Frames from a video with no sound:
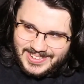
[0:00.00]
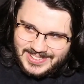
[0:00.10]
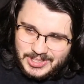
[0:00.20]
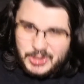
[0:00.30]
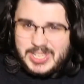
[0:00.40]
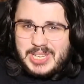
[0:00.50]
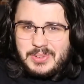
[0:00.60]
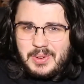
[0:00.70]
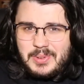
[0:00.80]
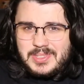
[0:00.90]
your
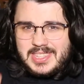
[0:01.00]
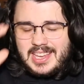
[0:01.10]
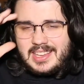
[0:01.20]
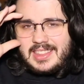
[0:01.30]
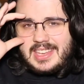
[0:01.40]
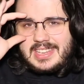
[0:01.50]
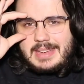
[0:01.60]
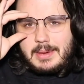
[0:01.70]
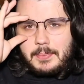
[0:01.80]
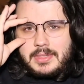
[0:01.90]
heroes, they
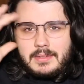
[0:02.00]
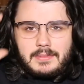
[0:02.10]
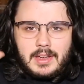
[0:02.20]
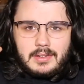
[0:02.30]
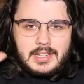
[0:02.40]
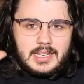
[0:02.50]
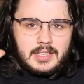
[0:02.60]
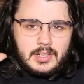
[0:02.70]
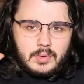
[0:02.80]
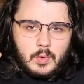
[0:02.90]
came up with a very
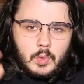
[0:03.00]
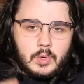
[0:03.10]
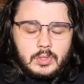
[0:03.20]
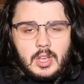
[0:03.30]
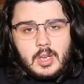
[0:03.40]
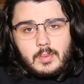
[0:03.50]
clear rule,